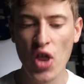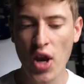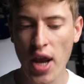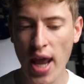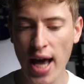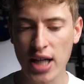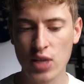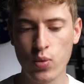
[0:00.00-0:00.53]
The
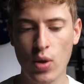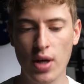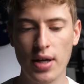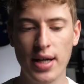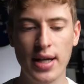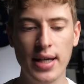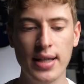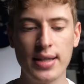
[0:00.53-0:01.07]
next
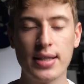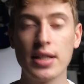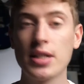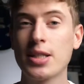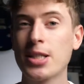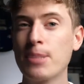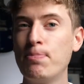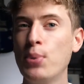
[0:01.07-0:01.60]
one is
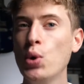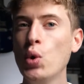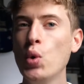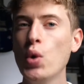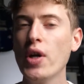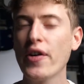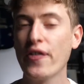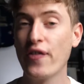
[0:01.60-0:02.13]

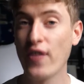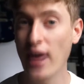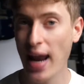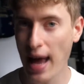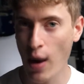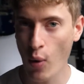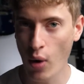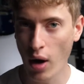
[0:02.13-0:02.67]
Spoon
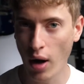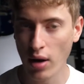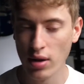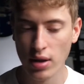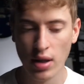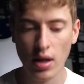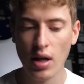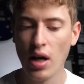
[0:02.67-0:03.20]
Flower.
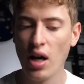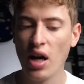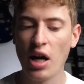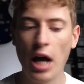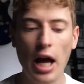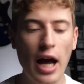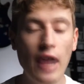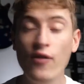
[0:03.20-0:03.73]

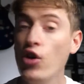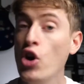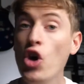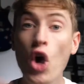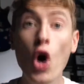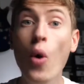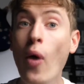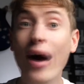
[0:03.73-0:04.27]
I have
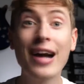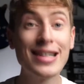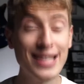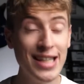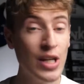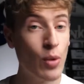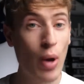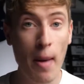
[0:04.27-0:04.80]
no
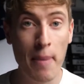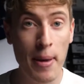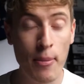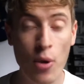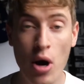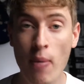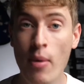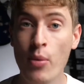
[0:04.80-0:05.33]
idea where
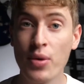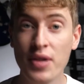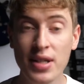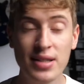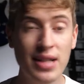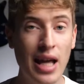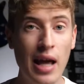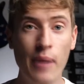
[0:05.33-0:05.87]
people come up with
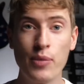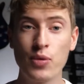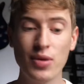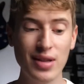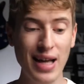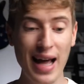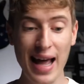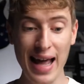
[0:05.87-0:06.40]
these names.
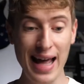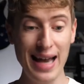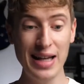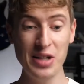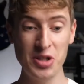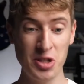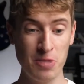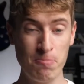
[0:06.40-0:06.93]
What the hell
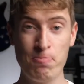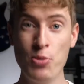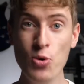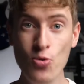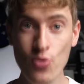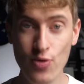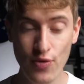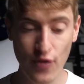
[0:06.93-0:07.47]
is
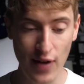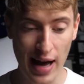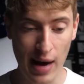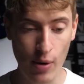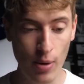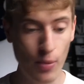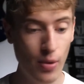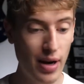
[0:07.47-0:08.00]
Spoon
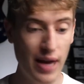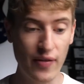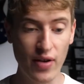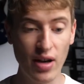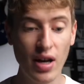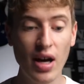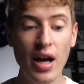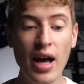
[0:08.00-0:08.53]
Flower?
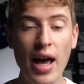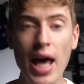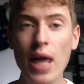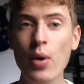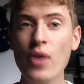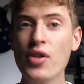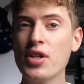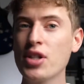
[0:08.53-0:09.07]
Whatever.
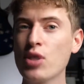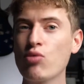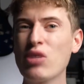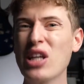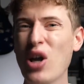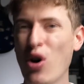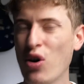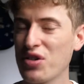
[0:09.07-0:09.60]
Anyway, this is a
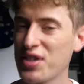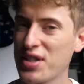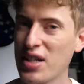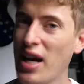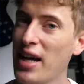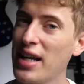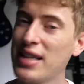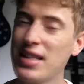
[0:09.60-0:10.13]
really odd
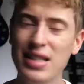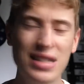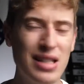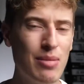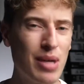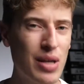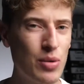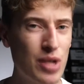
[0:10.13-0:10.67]
site. It didn't
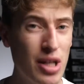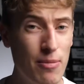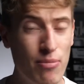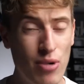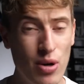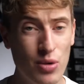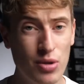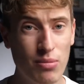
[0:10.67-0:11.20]
seem like it was any
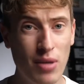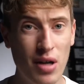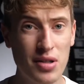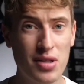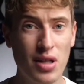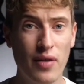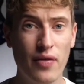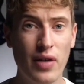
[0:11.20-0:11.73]
print on
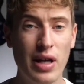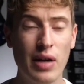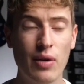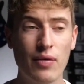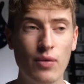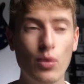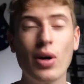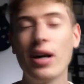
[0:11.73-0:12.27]
demand stuff.
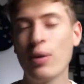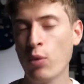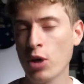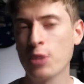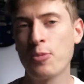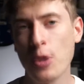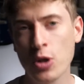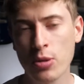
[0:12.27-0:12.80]
It well, it
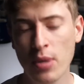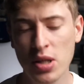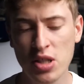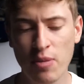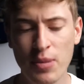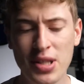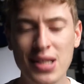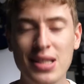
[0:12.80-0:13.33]
was print on demand
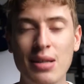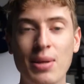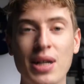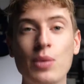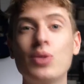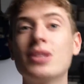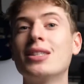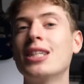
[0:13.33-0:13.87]
stuff, but it didn't seem
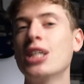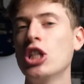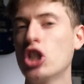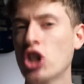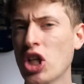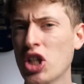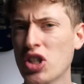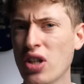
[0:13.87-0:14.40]
like it was
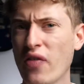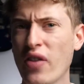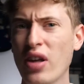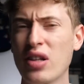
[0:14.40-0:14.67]
t-shirt stuff.